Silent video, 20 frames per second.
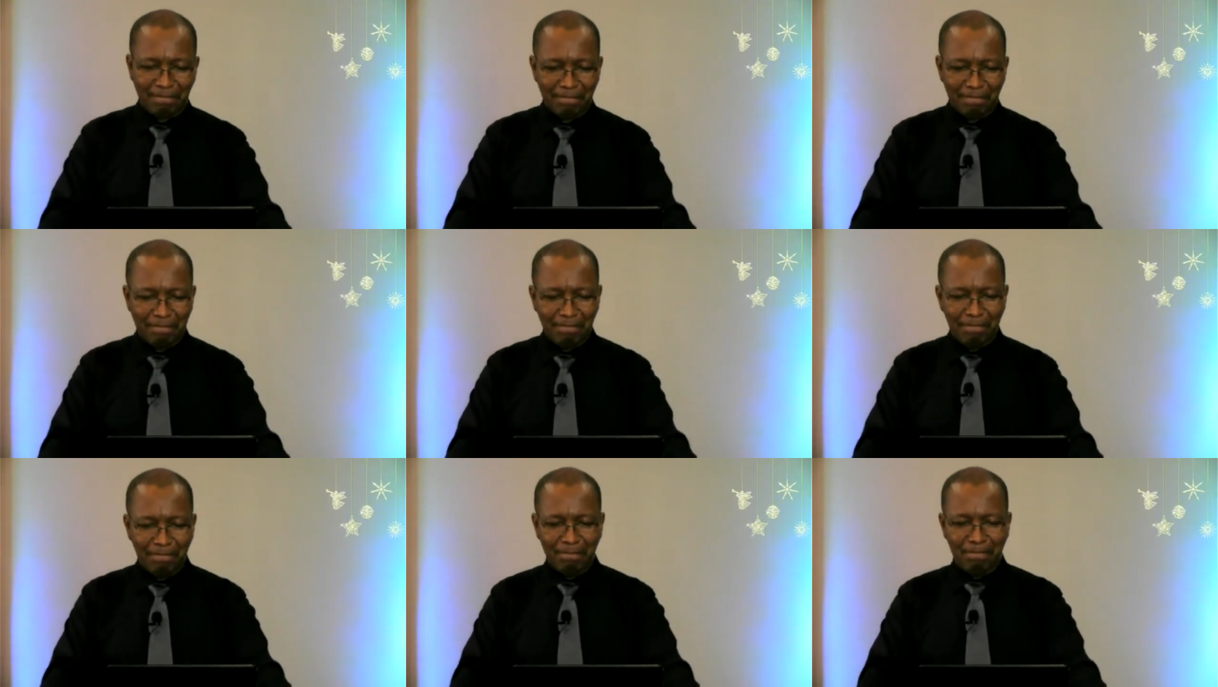
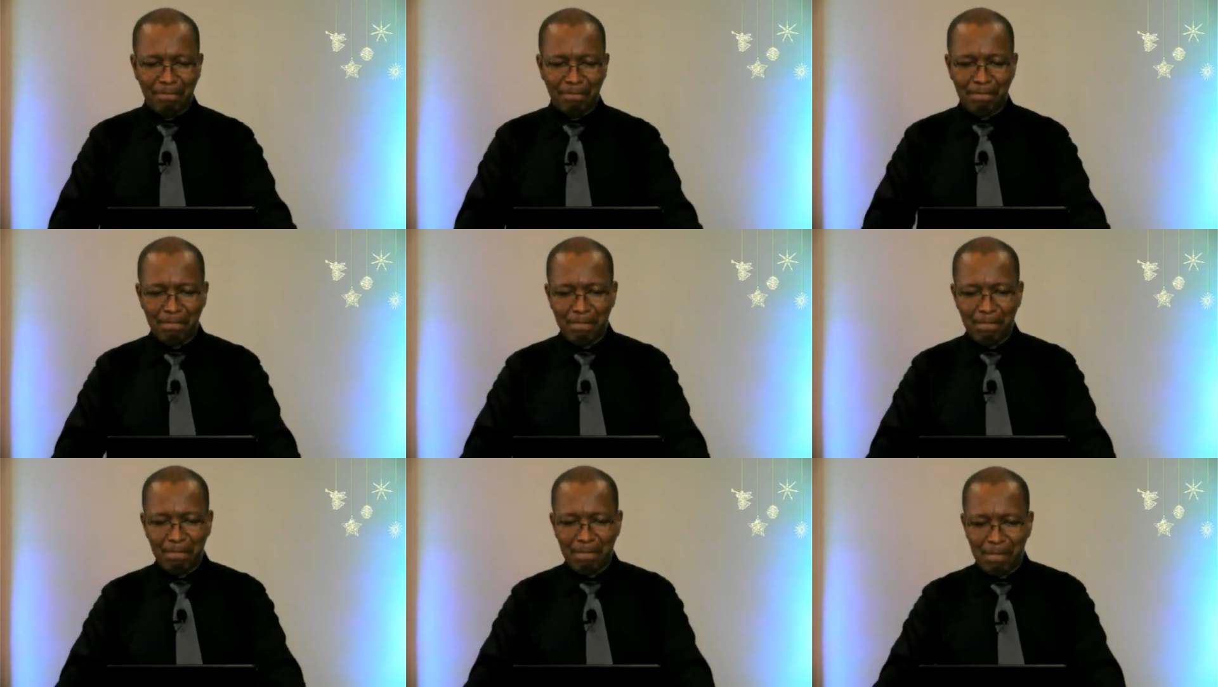
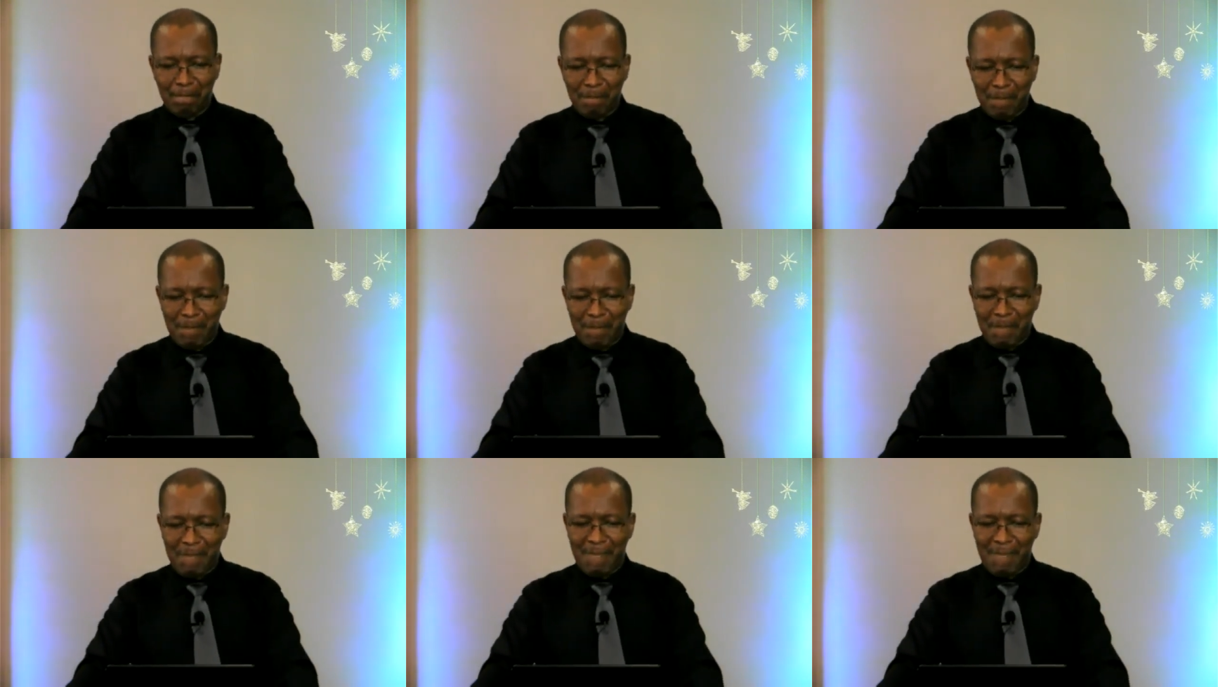
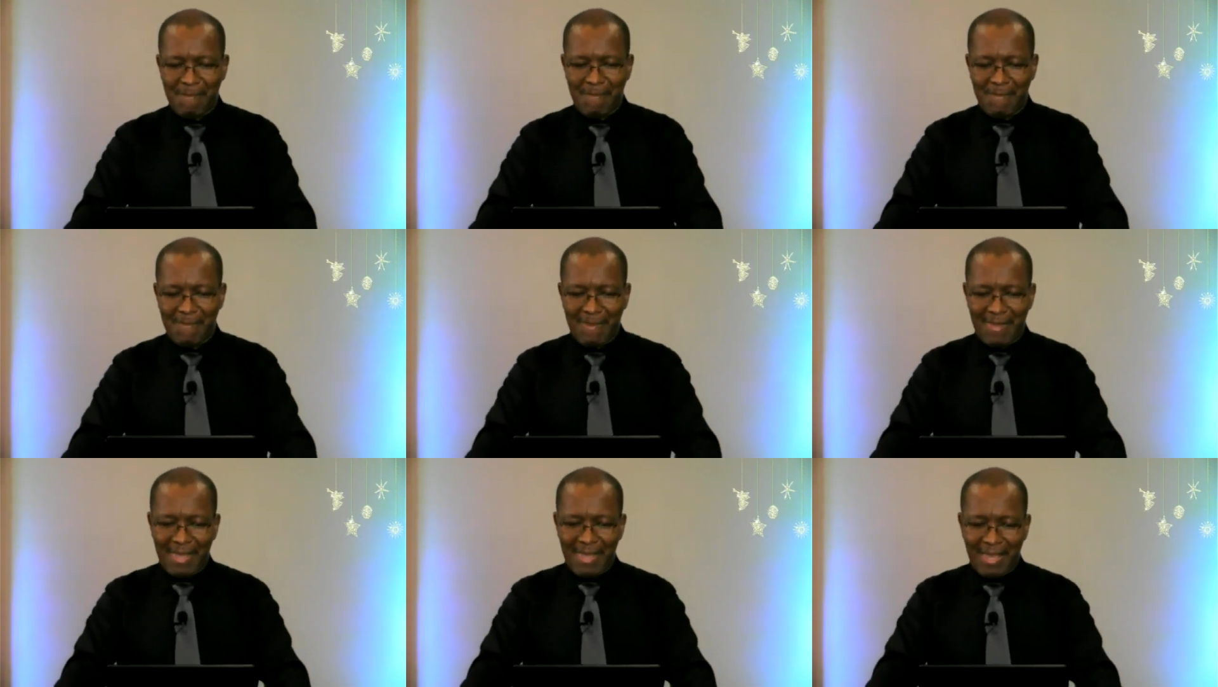
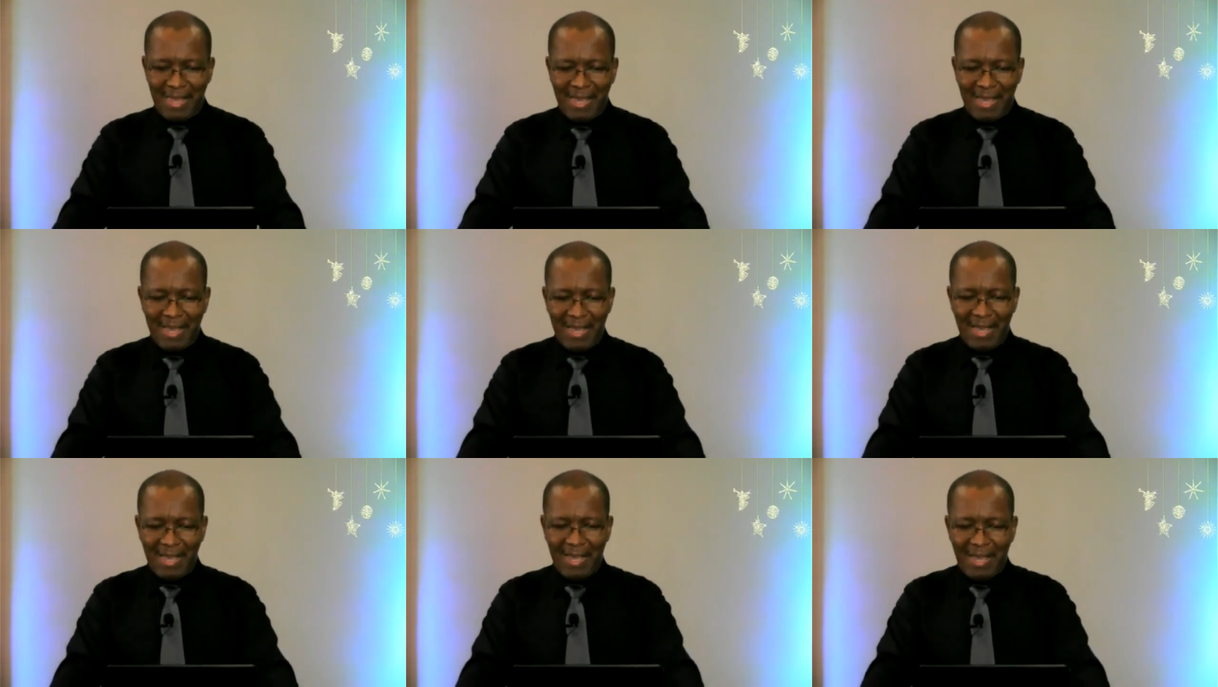
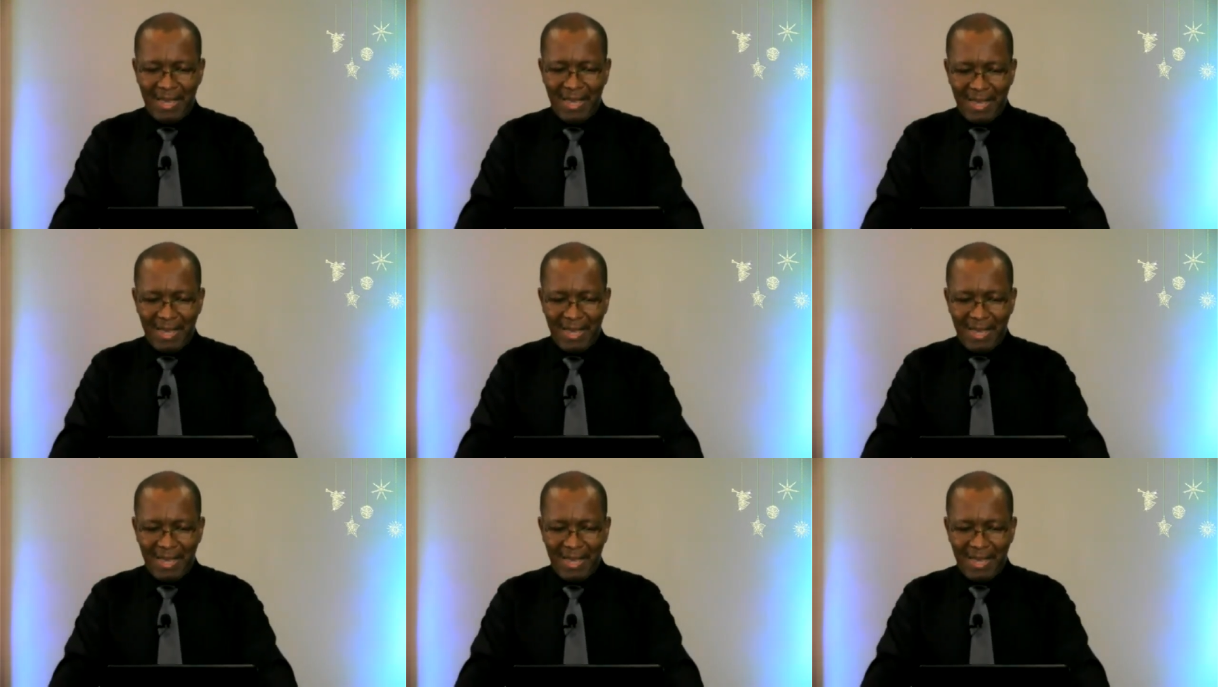(silence)